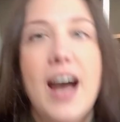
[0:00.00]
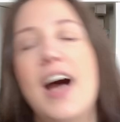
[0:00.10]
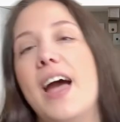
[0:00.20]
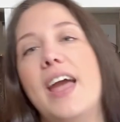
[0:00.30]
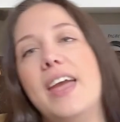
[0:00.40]

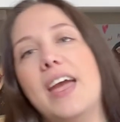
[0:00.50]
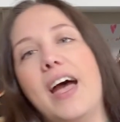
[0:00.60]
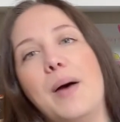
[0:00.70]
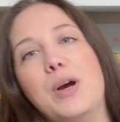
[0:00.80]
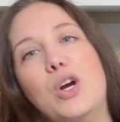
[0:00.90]
I
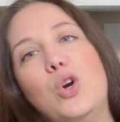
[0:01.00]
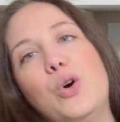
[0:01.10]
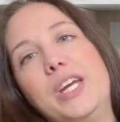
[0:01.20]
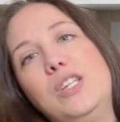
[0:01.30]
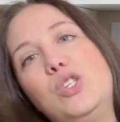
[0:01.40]
am
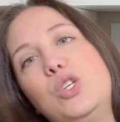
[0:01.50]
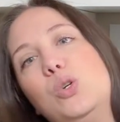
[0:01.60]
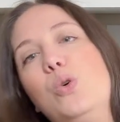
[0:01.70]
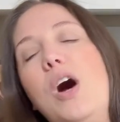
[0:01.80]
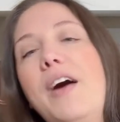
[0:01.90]
going
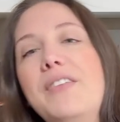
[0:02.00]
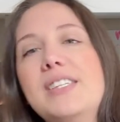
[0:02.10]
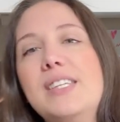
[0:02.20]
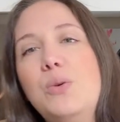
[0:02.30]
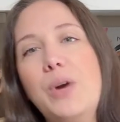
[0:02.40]
to
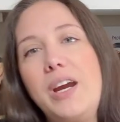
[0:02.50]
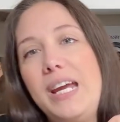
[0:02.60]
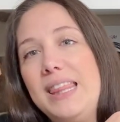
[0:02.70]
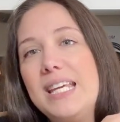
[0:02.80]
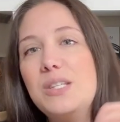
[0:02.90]
obviously wear
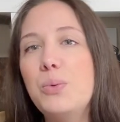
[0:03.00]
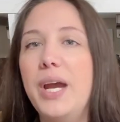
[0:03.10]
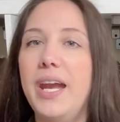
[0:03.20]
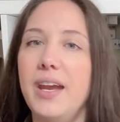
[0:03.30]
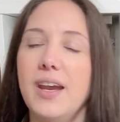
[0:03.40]
it this
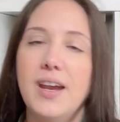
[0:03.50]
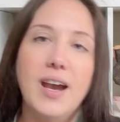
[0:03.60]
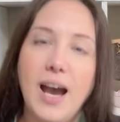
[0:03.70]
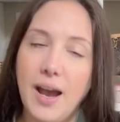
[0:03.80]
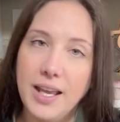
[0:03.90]
way.
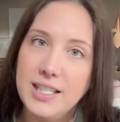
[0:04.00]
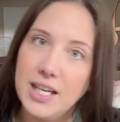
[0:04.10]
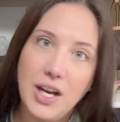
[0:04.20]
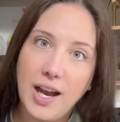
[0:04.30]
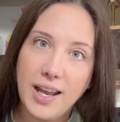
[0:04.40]
I
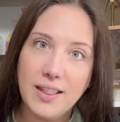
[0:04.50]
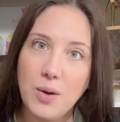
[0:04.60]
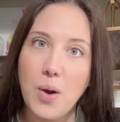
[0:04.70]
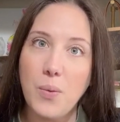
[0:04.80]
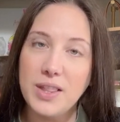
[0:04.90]
did not get the
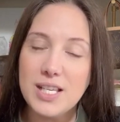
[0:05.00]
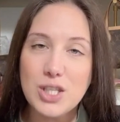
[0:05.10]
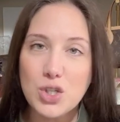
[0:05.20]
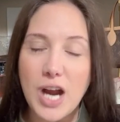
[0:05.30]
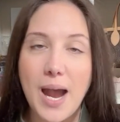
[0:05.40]
one with the
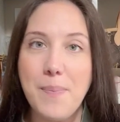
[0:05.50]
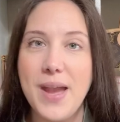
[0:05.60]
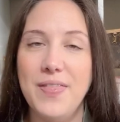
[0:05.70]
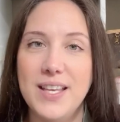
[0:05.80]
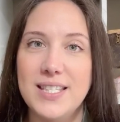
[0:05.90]
strap
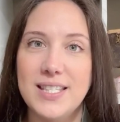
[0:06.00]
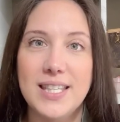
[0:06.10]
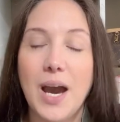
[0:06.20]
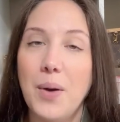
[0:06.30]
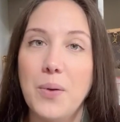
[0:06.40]
and this is
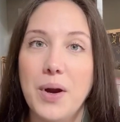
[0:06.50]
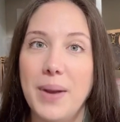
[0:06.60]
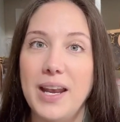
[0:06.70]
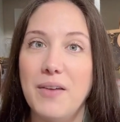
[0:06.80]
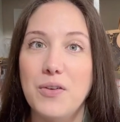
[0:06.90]
how I wear
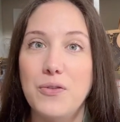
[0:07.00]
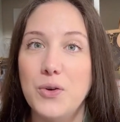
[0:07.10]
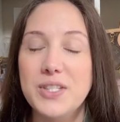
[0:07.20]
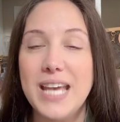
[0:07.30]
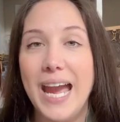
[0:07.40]
my
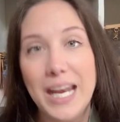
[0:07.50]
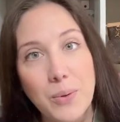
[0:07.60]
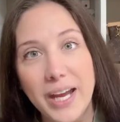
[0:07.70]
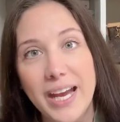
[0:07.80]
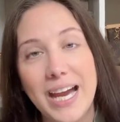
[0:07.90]
Neverfulls
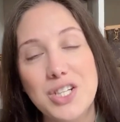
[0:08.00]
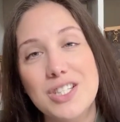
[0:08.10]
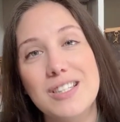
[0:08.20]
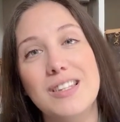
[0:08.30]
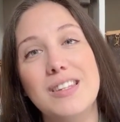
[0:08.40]
anyway. I
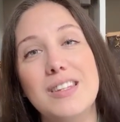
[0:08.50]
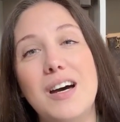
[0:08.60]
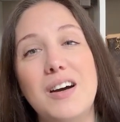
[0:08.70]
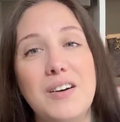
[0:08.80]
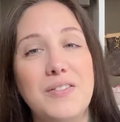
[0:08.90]
just
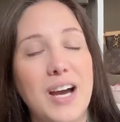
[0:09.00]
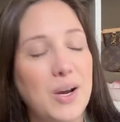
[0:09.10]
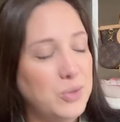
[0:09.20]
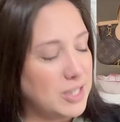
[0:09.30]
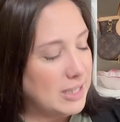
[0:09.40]
love
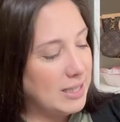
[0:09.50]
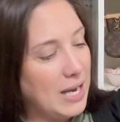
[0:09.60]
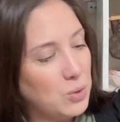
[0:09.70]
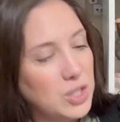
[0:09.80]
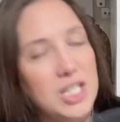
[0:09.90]
how
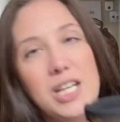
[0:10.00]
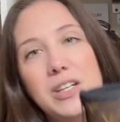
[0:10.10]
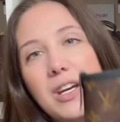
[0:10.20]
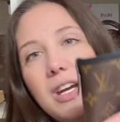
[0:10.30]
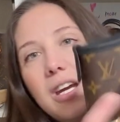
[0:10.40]
slouchy
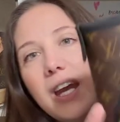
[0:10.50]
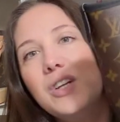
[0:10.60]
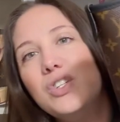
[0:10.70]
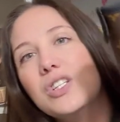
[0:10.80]
and, and